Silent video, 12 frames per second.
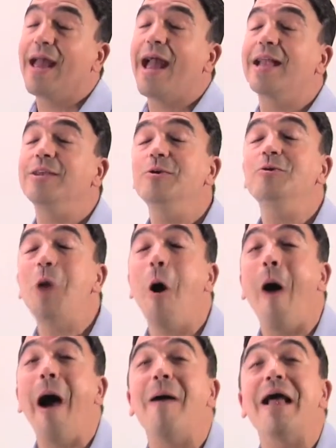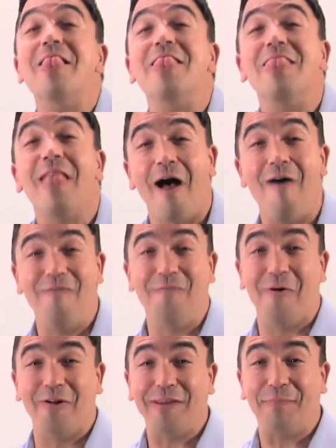And you know how I love
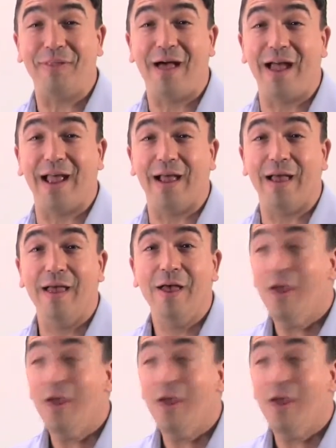multiplying.